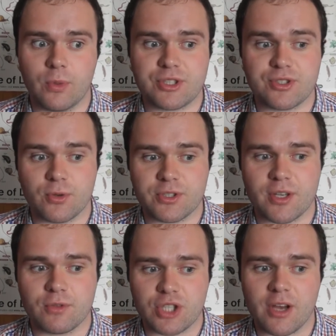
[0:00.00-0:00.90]
which has
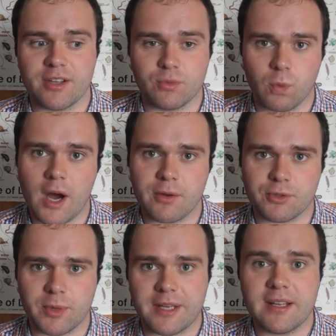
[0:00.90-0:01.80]
also turned
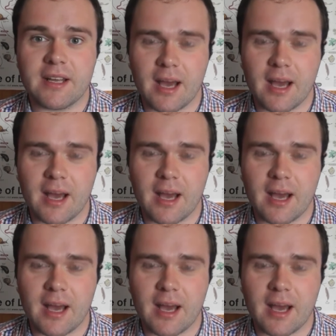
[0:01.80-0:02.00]
Wiedlin,